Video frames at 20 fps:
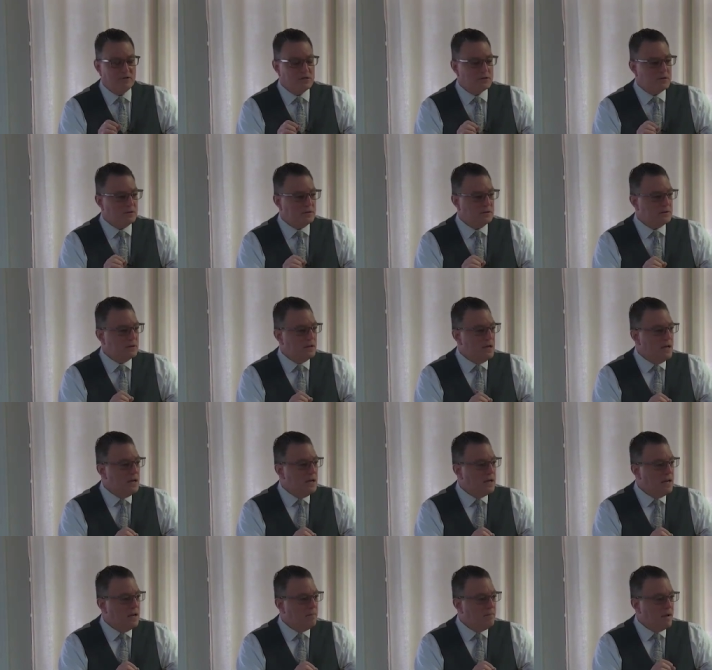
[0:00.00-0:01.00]
I'm just going to
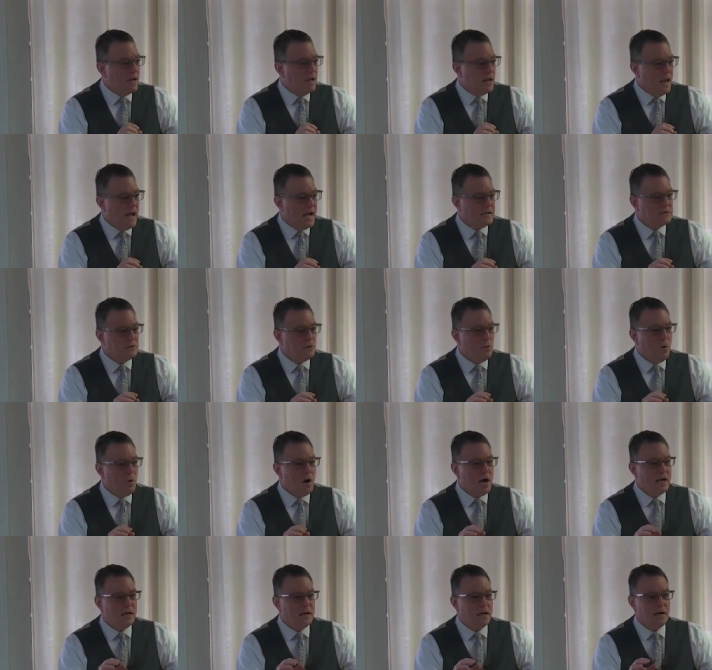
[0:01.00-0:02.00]
get my glass of
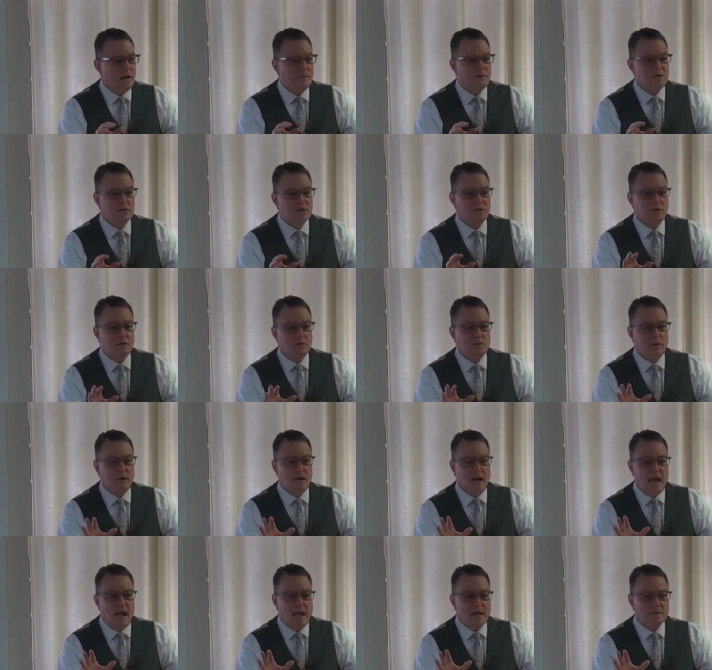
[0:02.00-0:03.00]
wine and I'm just going to
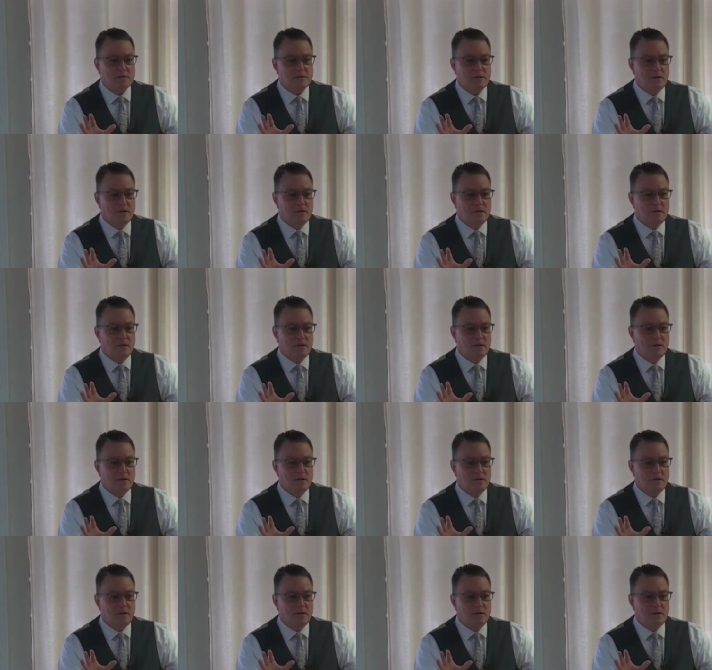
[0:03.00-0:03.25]
relax.